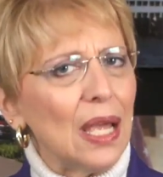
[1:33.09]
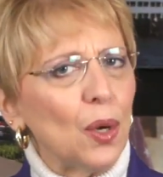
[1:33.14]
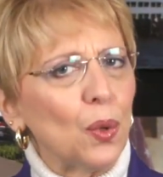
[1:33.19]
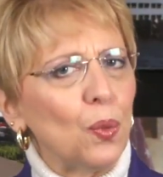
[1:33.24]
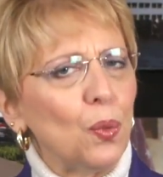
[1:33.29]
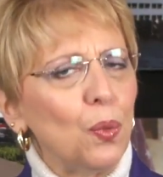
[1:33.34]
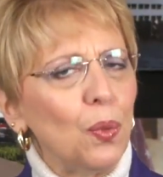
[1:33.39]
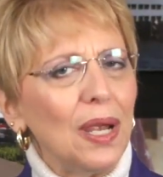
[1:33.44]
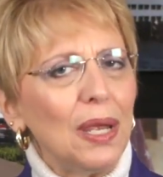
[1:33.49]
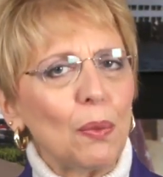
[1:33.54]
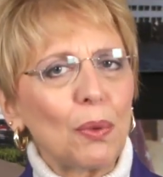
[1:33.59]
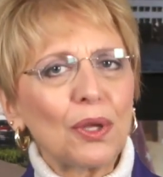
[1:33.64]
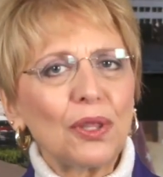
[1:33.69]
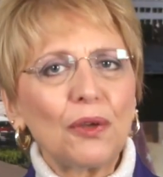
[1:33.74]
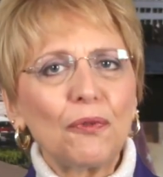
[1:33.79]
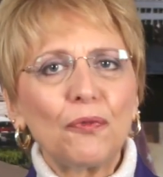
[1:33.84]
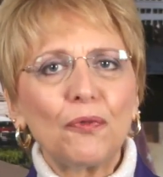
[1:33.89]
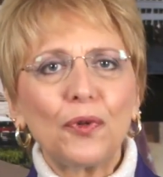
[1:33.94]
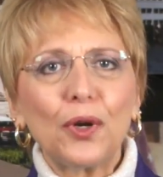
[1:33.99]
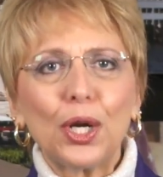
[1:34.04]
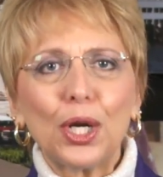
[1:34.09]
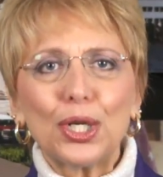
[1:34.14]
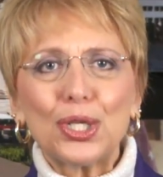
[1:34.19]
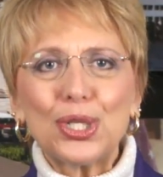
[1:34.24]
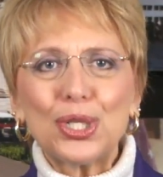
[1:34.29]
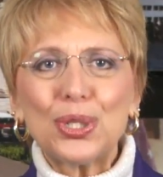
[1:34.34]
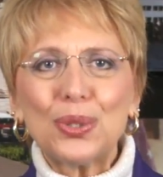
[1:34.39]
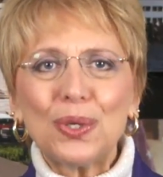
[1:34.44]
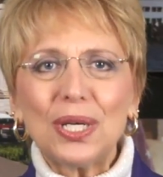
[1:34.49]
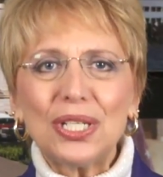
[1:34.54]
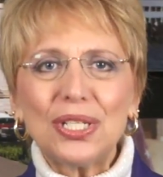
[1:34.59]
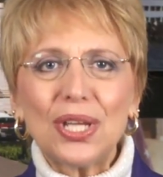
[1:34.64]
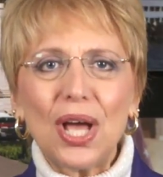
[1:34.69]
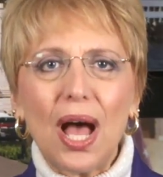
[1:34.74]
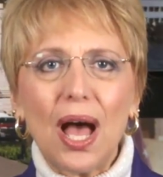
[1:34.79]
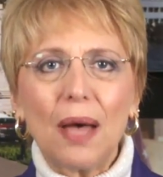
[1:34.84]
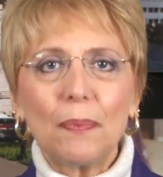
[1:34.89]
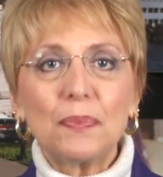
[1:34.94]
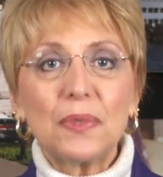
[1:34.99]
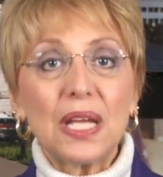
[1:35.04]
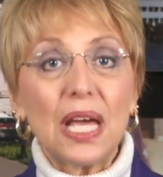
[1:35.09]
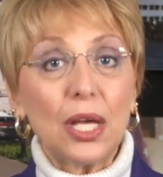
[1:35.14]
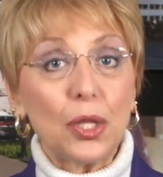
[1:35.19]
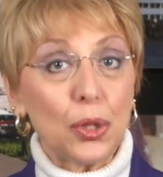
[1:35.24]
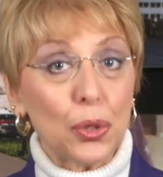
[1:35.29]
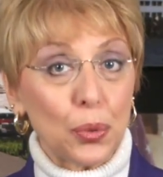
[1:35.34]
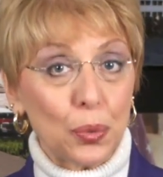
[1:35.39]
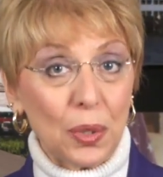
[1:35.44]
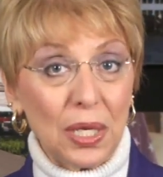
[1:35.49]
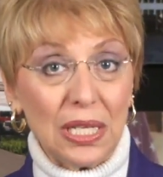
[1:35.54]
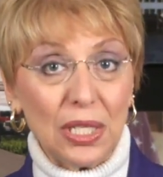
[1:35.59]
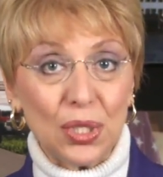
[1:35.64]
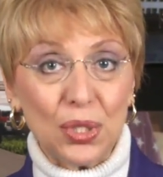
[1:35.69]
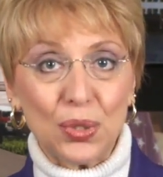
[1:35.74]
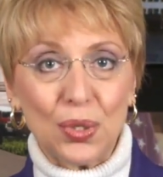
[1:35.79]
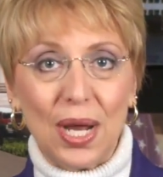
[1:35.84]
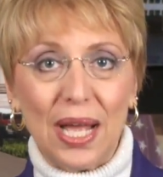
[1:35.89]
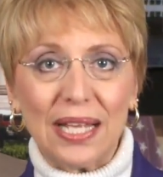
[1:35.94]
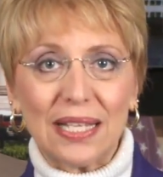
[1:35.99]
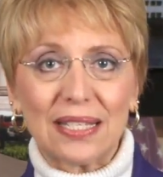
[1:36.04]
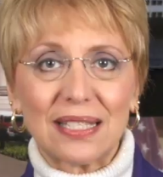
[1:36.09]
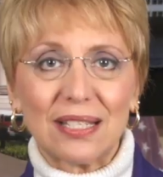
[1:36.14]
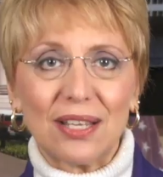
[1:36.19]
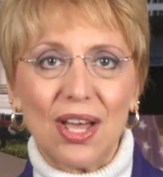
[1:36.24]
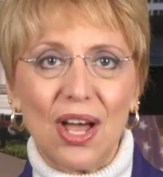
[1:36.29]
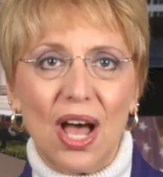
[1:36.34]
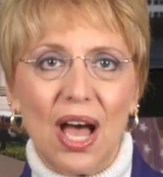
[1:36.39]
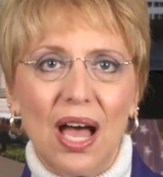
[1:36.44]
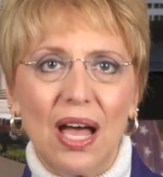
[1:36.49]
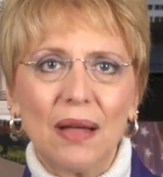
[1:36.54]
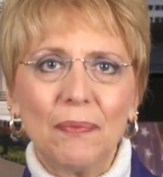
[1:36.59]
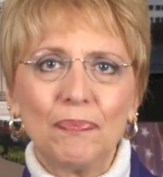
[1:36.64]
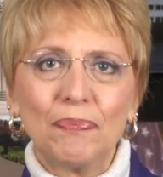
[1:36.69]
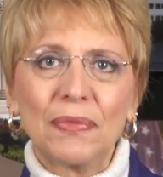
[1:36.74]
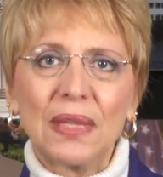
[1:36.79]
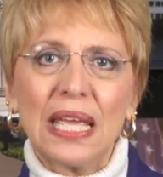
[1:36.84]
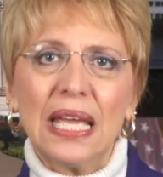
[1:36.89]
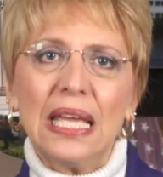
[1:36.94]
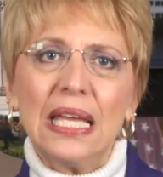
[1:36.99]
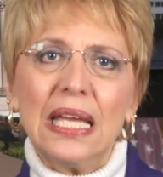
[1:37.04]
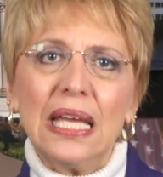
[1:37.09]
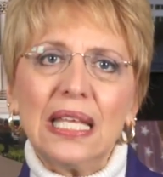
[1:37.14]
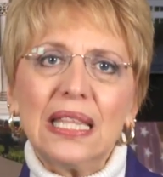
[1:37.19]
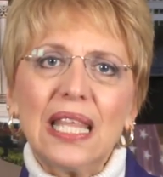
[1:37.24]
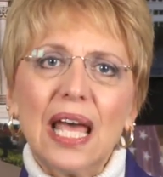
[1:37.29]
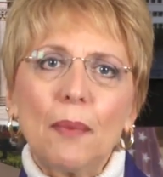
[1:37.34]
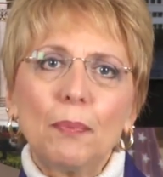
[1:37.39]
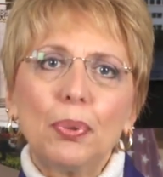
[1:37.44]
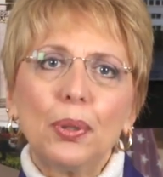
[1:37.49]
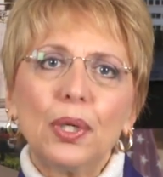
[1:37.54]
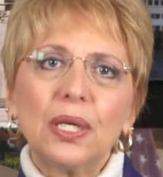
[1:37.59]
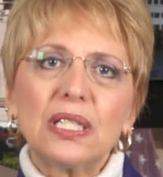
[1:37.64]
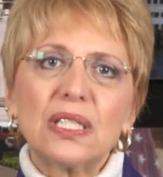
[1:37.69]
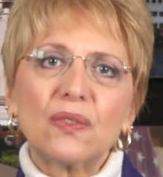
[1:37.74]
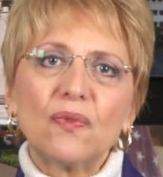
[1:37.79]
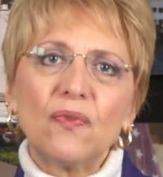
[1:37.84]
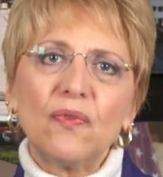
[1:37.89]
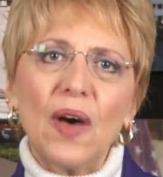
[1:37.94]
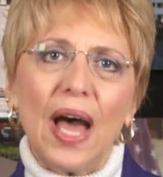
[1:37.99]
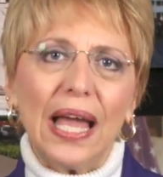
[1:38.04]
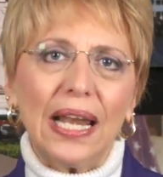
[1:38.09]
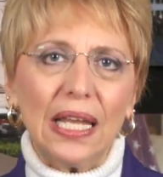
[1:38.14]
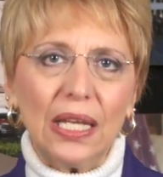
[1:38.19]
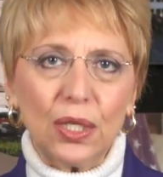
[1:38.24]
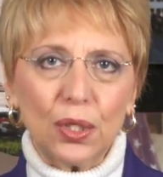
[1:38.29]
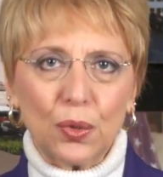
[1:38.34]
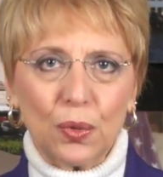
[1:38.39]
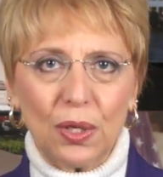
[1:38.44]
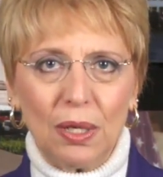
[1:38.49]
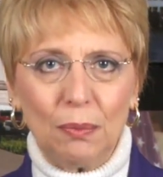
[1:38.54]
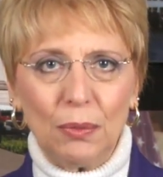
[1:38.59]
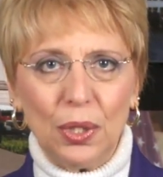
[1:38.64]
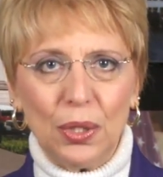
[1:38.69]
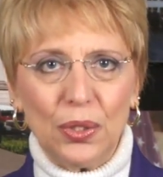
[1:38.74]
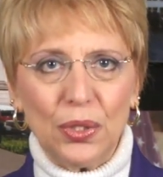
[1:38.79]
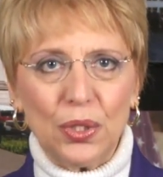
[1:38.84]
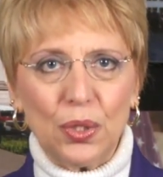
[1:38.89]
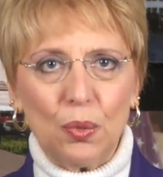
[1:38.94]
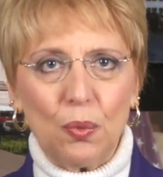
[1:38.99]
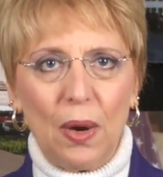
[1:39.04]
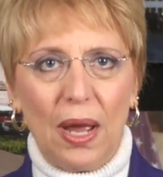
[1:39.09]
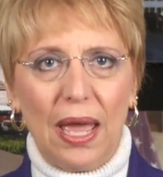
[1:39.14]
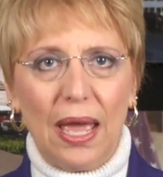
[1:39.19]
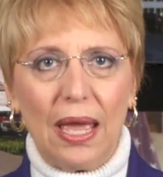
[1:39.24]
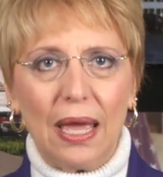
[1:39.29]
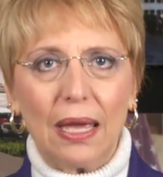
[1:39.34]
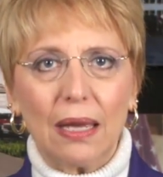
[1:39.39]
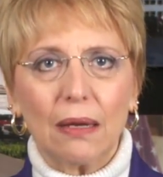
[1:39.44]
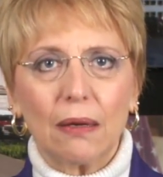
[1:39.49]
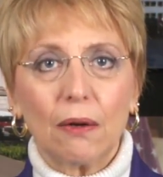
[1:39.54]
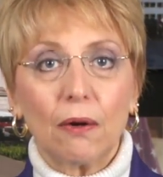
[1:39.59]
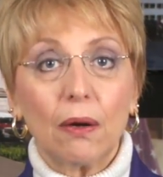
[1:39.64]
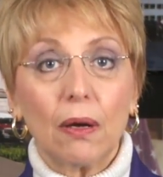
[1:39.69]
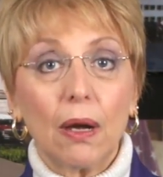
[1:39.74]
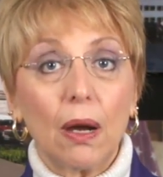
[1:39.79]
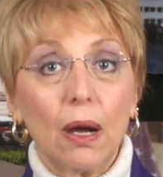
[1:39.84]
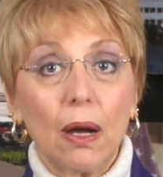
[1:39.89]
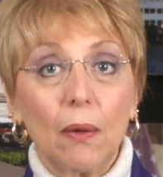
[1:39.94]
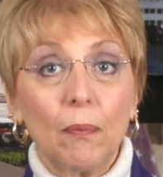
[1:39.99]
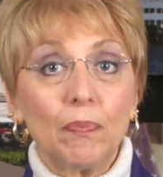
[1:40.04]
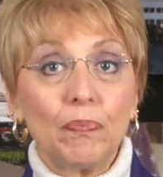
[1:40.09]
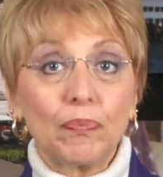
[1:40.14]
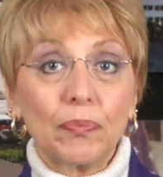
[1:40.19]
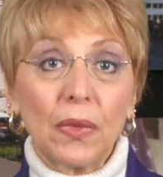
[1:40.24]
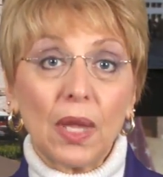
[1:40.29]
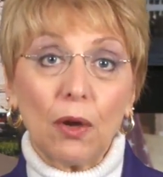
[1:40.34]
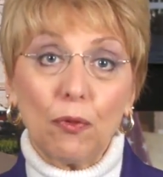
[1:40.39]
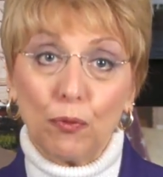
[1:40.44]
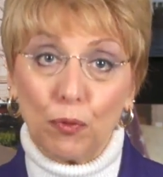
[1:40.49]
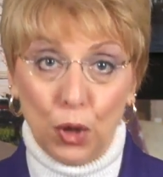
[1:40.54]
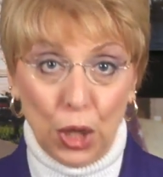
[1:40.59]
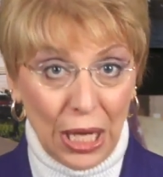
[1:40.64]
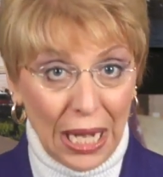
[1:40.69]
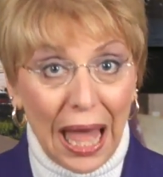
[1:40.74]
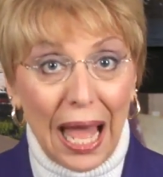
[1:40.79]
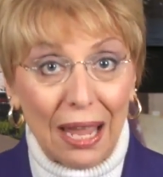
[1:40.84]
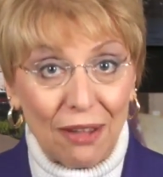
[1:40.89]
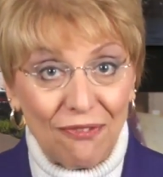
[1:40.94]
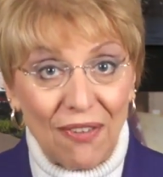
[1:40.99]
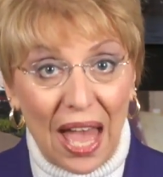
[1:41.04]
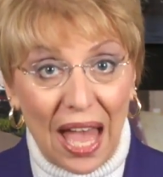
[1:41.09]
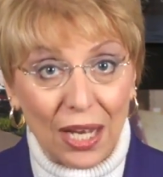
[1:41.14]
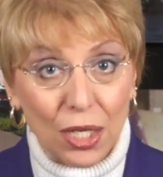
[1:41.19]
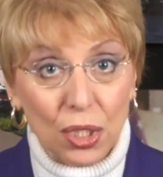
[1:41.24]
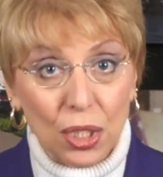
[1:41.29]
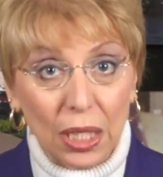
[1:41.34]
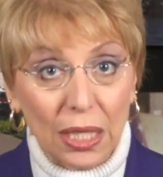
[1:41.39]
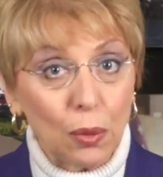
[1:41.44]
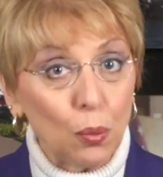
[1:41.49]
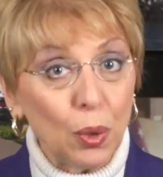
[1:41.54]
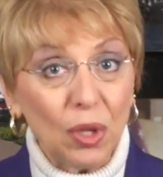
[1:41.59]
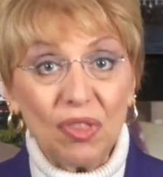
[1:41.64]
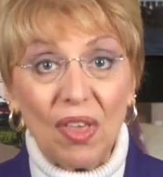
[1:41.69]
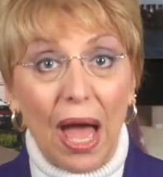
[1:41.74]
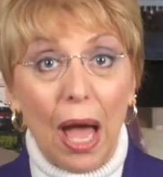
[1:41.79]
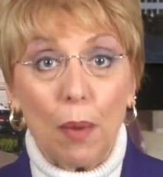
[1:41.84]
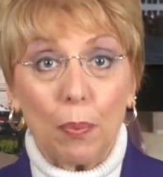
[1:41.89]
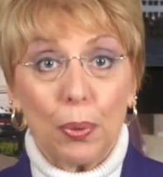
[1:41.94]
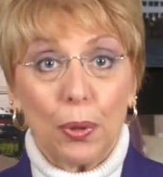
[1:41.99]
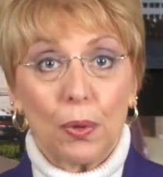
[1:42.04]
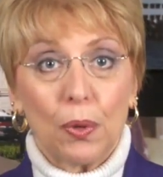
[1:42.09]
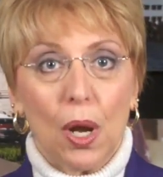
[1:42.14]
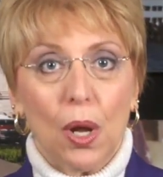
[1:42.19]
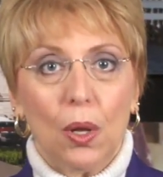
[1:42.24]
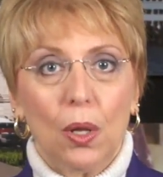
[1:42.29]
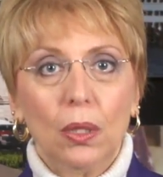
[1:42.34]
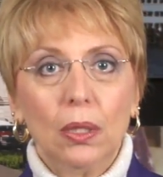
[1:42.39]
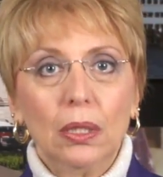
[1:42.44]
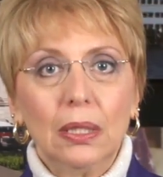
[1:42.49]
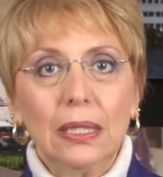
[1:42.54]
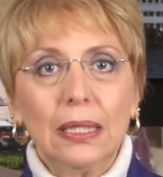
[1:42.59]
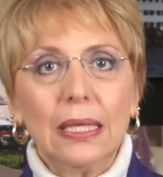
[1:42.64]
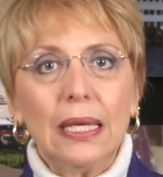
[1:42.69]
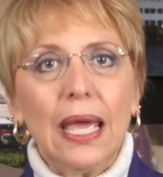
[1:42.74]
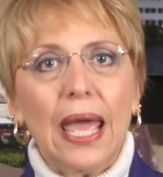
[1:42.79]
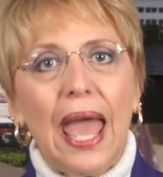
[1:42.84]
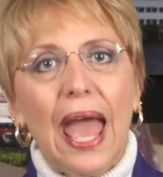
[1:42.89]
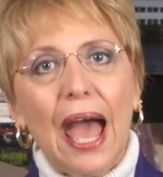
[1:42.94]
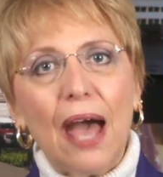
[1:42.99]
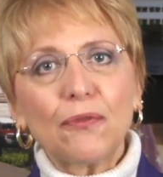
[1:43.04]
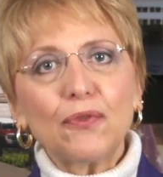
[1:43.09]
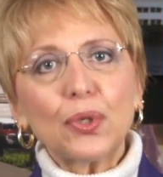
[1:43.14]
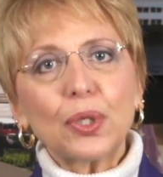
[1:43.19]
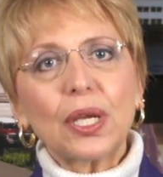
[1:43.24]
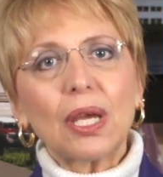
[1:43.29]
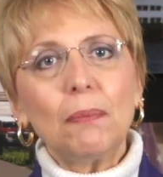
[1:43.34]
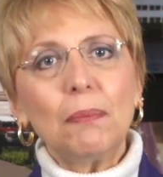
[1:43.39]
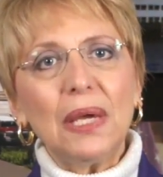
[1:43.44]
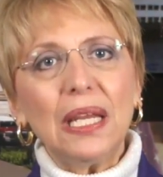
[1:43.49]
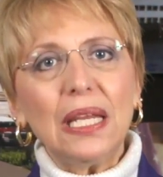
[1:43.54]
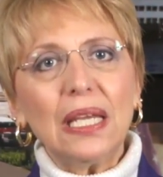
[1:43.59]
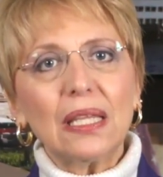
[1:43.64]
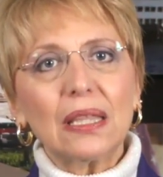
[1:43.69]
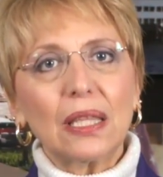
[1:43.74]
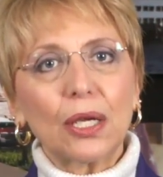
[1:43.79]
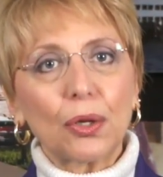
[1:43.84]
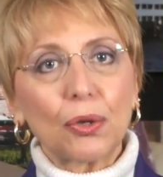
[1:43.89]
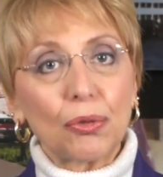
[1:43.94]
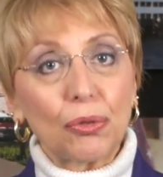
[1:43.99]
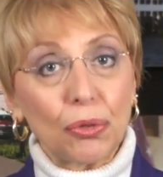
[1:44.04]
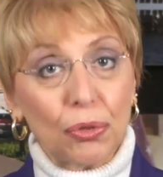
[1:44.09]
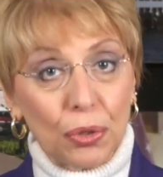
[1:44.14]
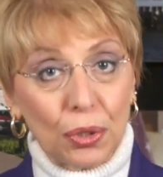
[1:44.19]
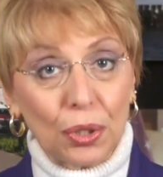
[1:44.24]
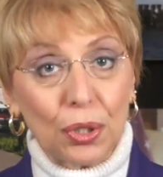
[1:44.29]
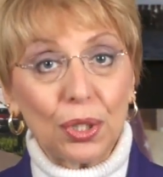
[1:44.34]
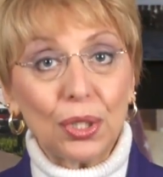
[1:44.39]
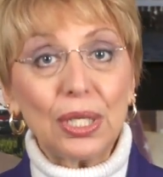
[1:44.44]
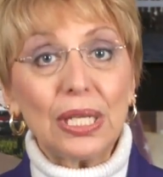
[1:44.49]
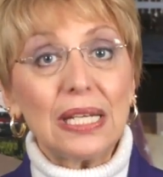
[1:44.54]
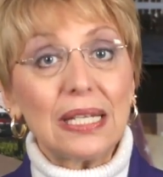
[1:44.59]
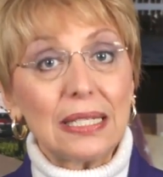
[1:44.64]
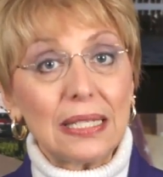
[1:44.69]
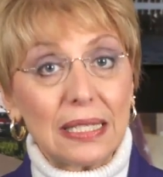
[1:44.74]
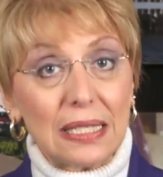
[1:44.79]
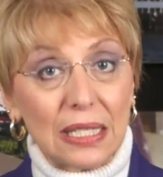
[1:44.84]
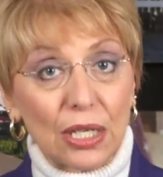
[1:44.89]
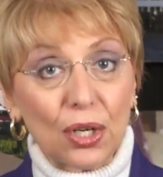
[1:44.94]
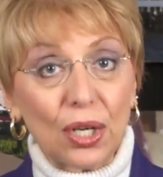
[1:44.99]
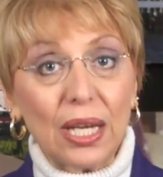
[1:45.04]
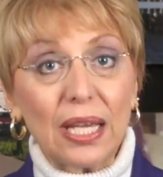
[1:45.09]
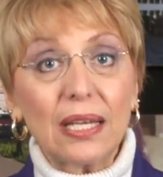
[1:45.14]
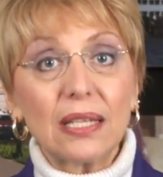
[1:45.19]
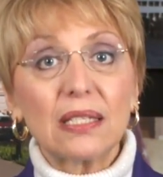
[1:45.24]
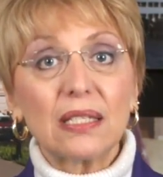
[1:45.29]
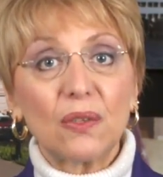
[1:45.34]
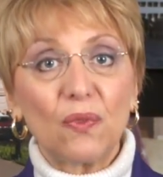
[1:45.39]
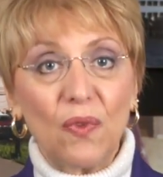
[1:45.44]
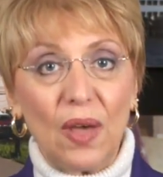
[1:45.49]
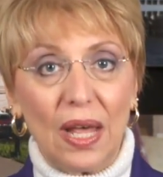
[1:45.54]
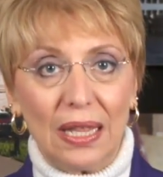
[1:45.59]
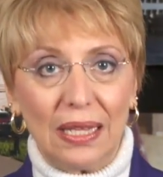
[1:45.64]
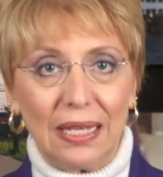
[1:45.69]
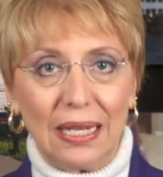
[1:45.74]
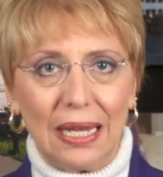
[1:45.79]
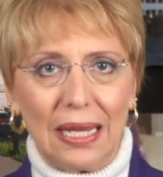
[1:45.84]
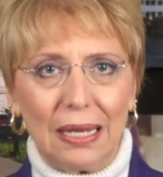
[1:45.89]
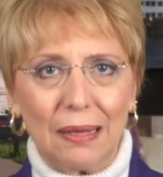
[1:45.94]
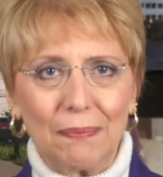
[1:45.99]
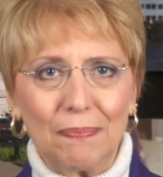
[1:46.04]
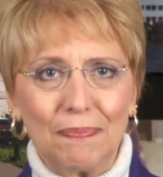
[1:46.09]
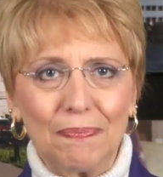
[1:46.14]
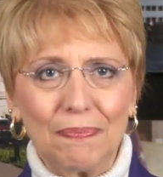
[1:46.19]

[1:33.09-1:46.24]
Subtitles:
We were the first to adopt a three strikes law that puts violent criminals away for life, actually, without parole after committing their third serious felony.